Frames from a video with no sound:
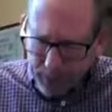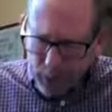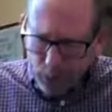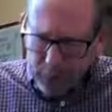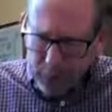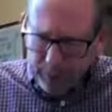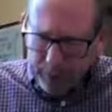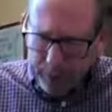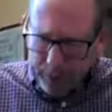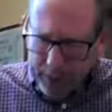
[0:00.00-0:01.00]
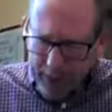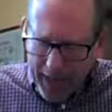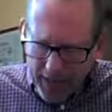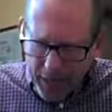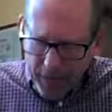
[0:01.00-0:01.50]
that you would give them
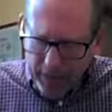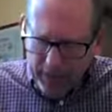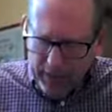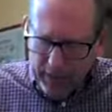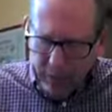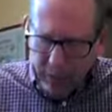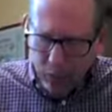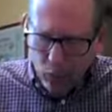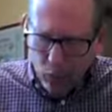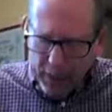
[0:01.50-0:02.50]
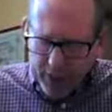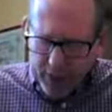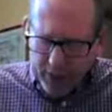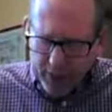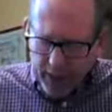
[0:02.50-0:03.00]
protection, give them
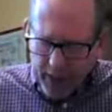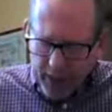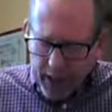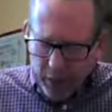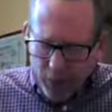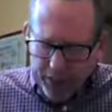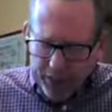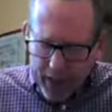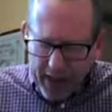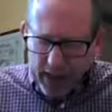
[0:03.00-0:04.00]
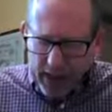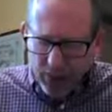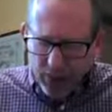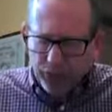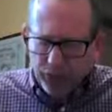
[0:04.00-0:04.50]
wisdom. Uh, we thank
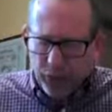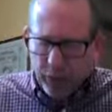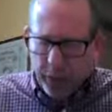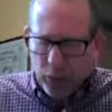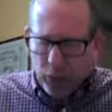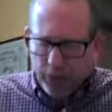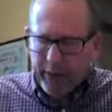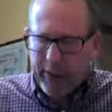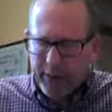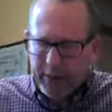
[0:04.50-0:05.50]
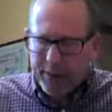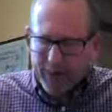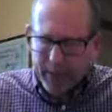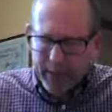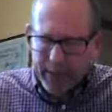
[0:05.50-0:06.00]
you for their
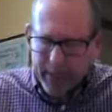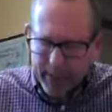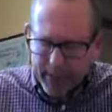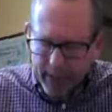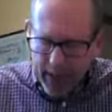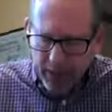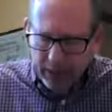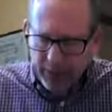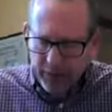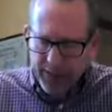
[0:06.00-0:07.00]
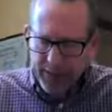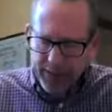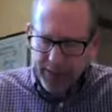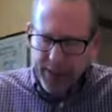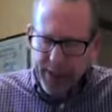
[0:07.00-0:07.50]
willingness uh, to
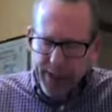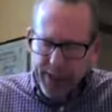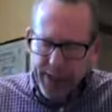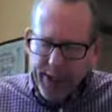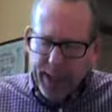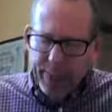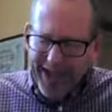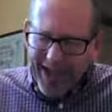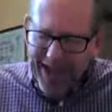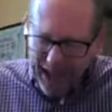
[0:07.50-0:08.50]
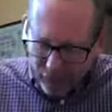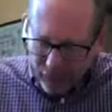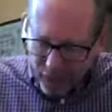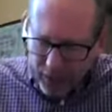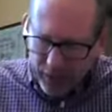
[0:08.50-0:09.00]
sacrifice on
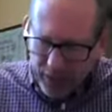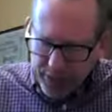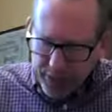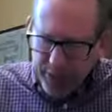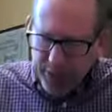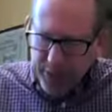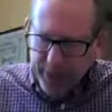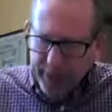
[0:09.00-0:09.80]
behalf of others,